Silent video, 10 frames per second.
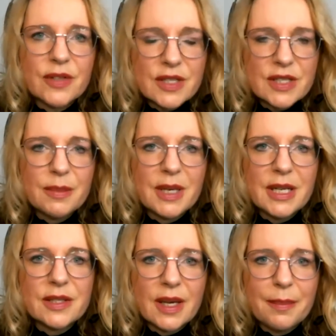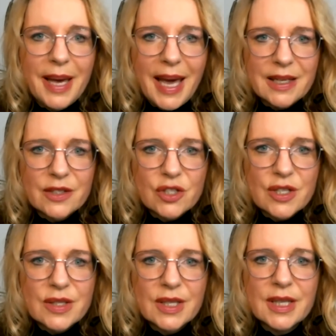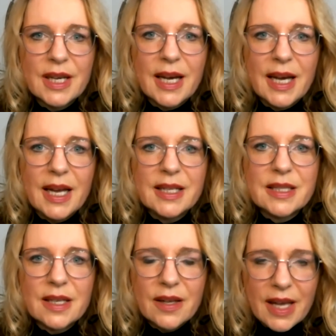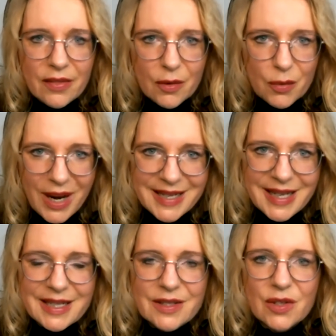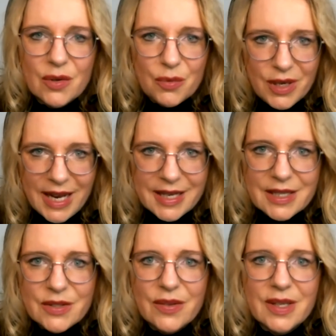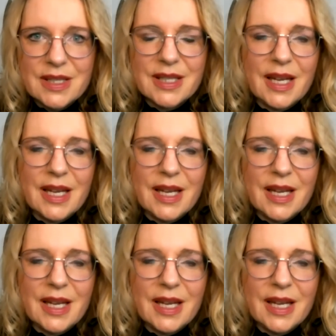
stimulus packages and the ratings related to this.